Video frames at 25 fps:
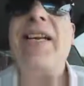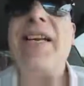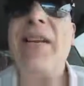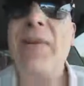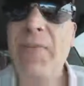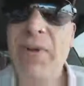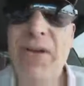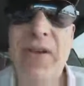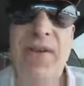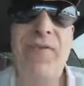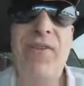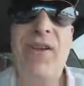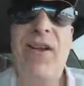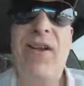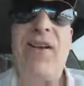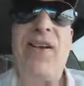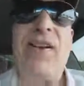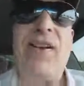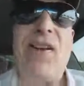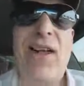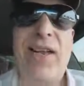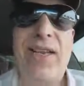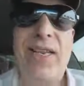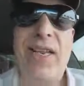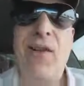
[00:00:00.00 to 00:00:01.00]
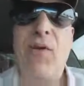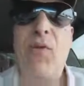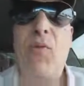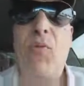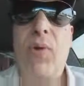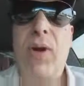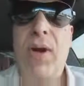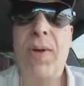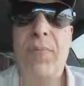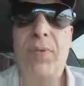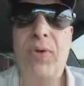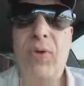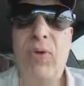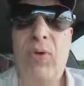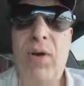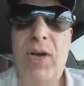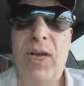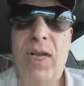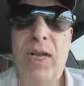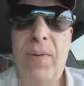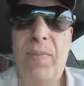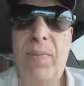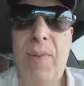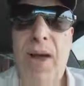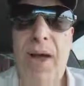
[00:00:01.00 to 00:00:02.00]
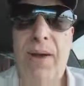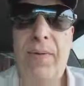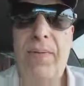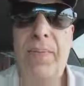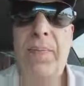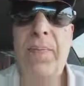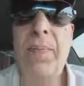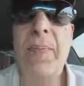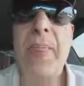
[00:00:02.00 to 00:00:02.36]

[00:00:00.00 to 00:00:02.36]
Let me give you a little idea of what I'm talking about.